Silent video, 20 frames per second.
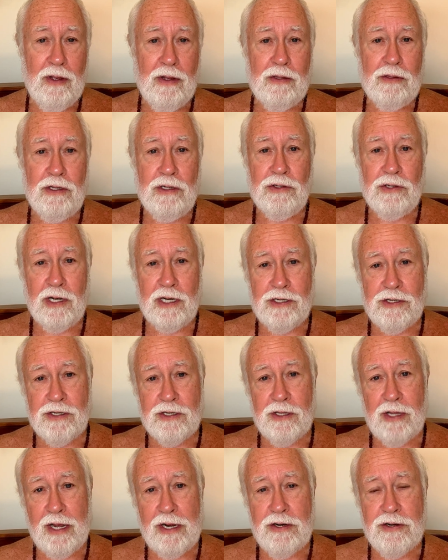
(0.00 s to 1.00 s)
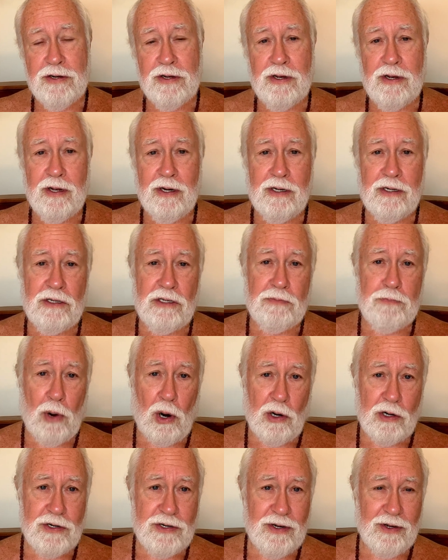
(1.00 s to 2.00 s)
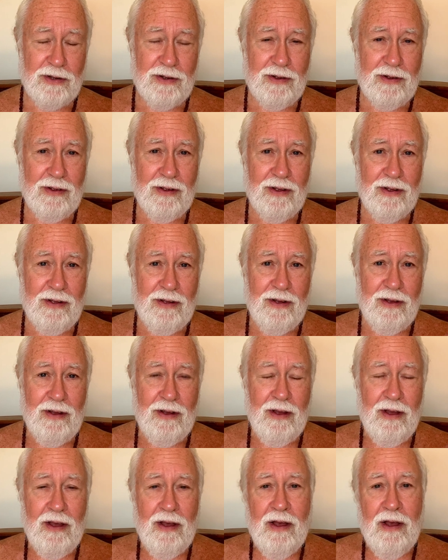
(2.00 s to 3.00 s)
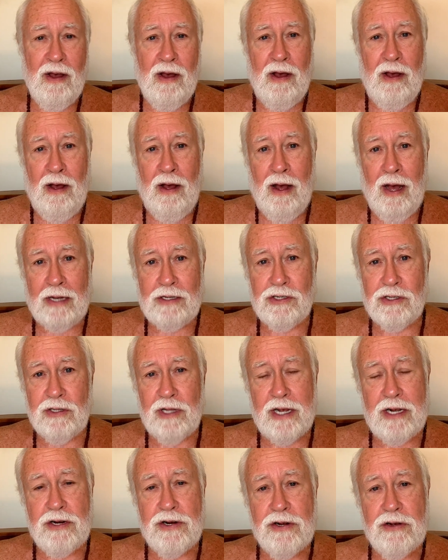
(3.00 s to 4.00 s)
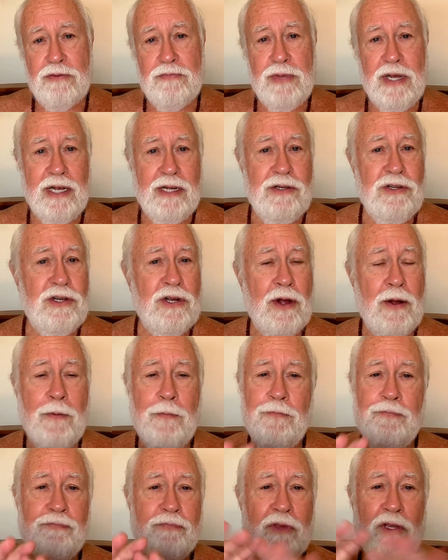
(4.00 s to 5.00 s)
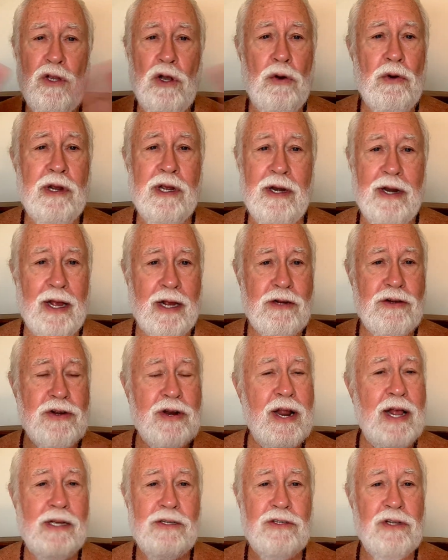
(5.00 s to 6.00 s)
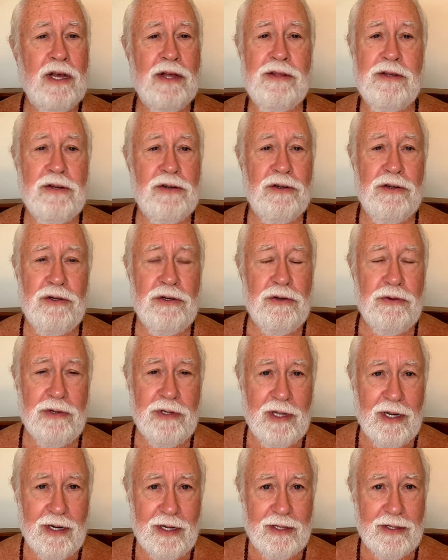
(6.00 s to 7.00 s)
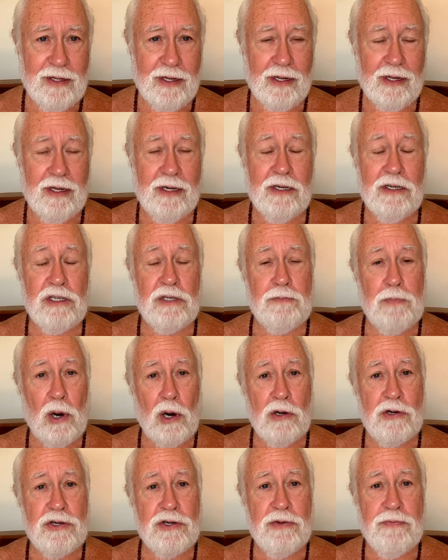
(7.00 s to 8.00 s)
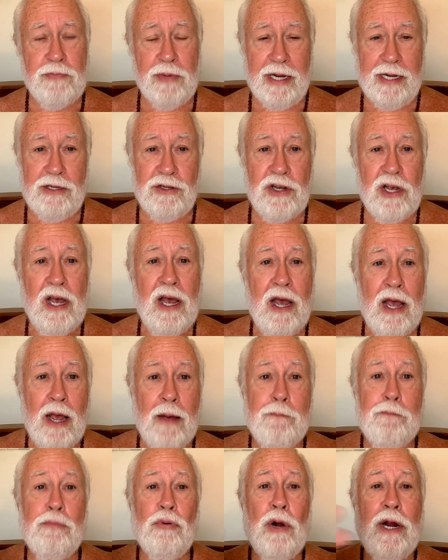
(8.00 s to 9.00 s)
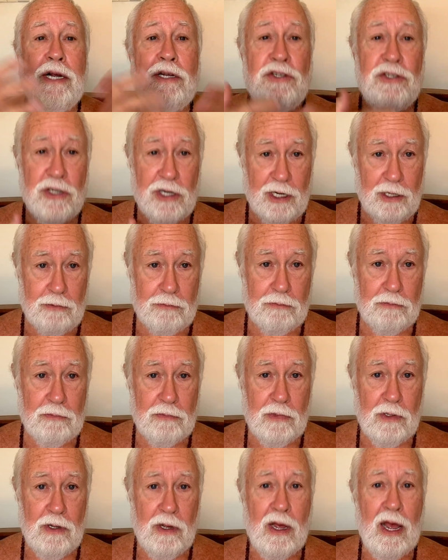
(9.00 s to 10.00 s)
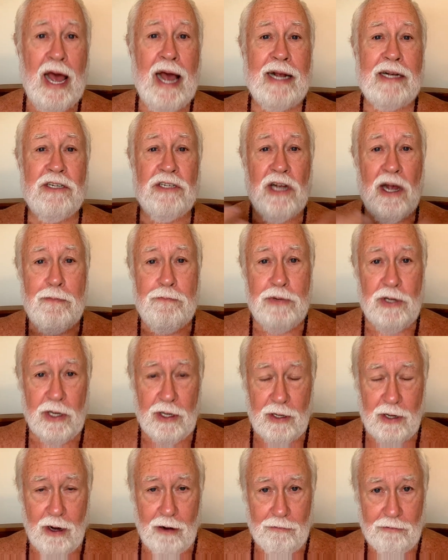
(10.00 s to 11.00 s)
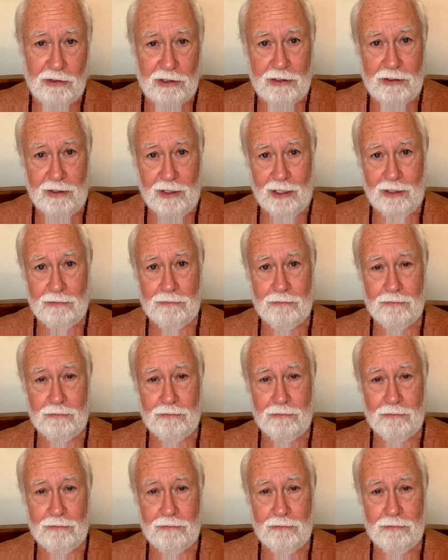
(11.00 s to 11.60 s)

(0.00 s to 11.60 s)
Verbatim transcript: There's Aslesha and Asparsha. Aslesha means no connection, has nothing to do with anything. And Asparsha means embracing accepting everything.